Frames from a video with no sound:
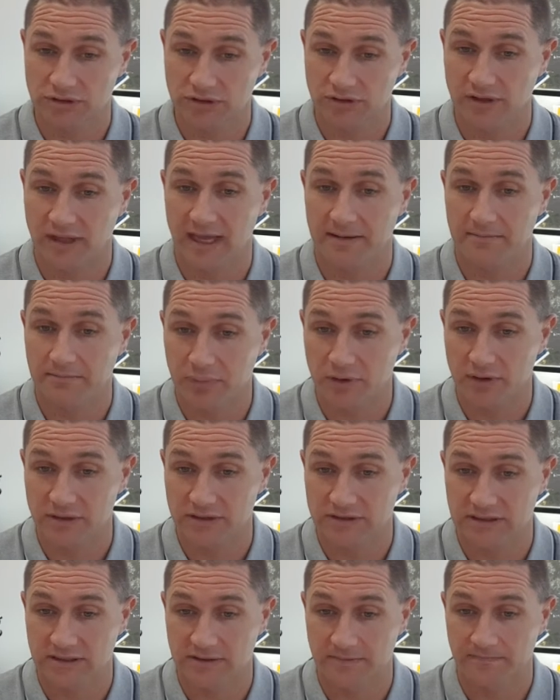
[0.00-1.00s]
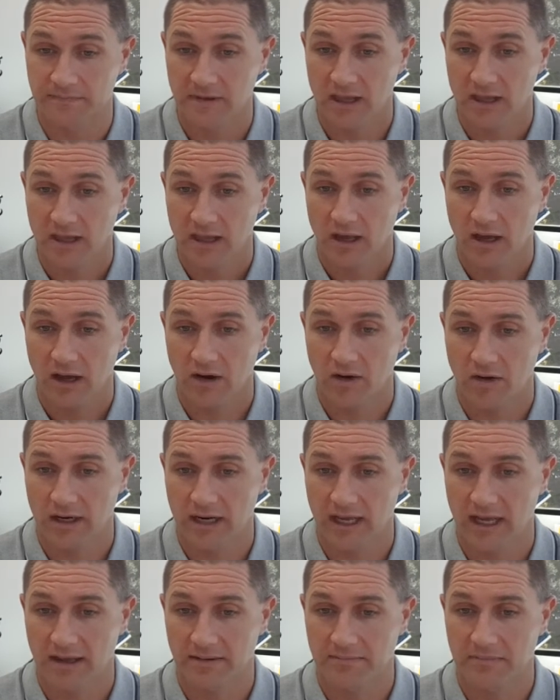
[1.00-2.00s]
to that person on
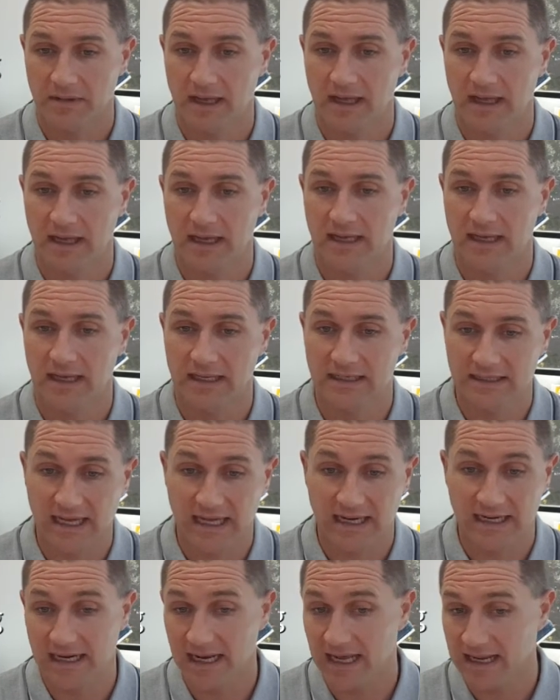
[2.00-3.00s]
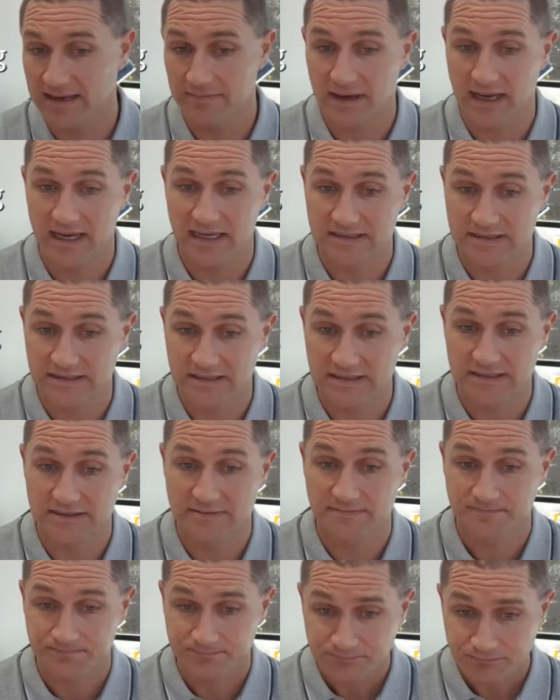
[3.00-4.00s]
a day-to-day
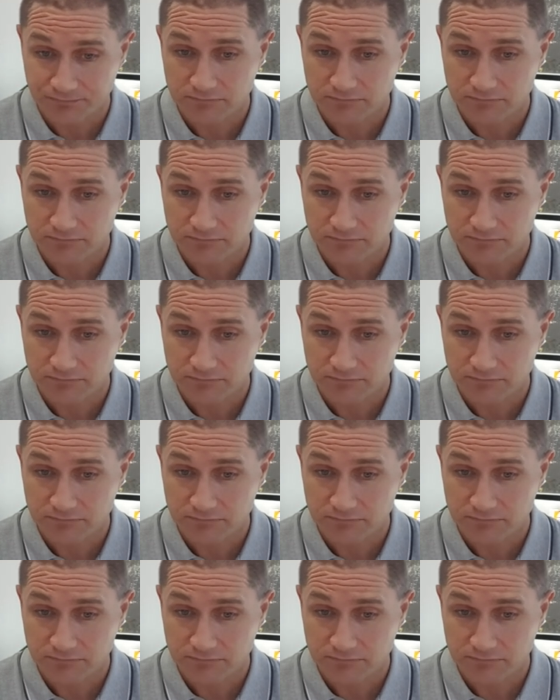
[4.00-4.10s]
basis.